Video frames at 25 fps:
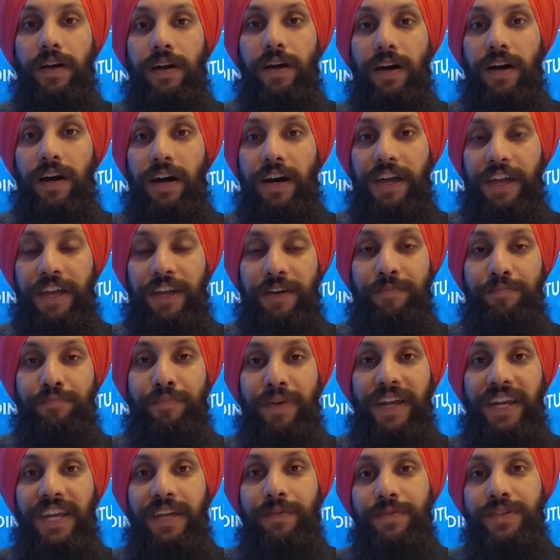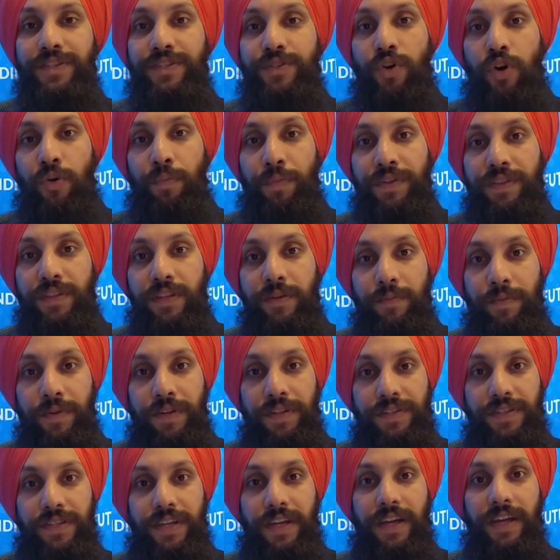Hi, my name is Opinder
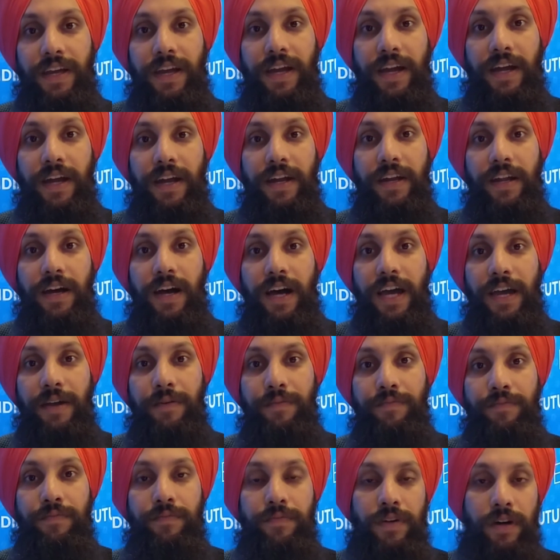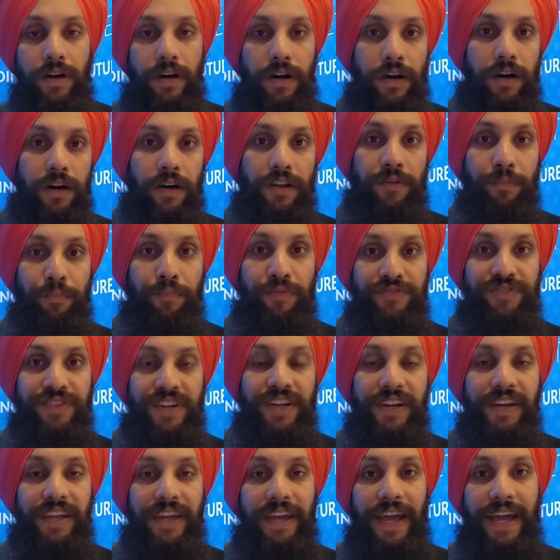Preet Singh and I am uh,
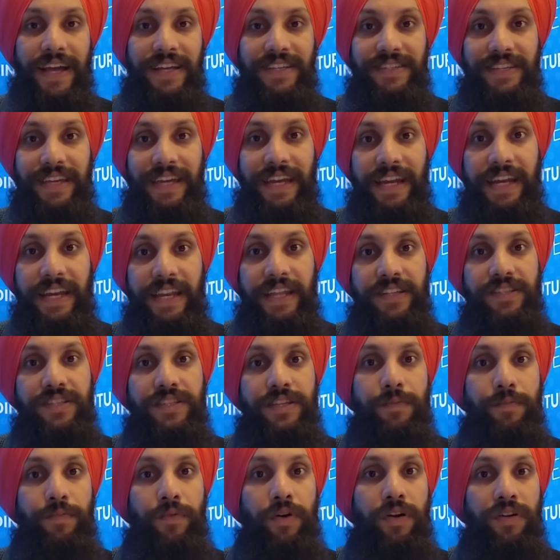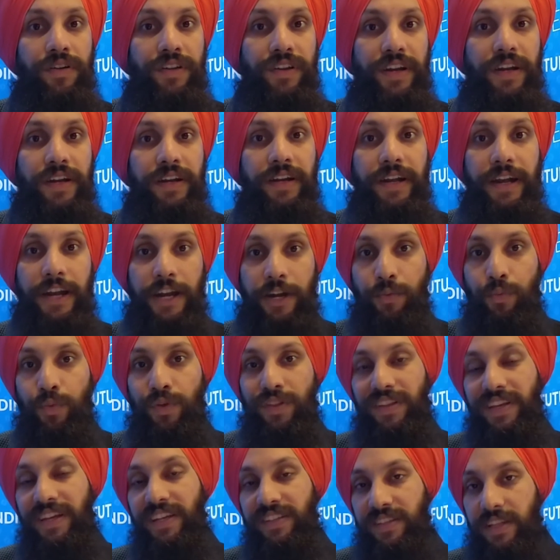representing as Indian Subcontinent Head
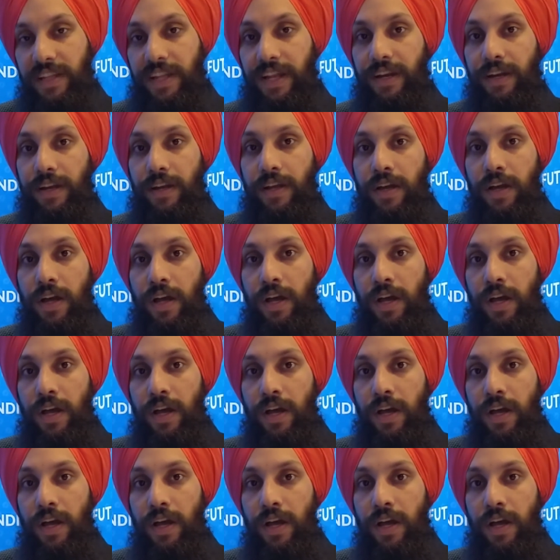with ETHLend.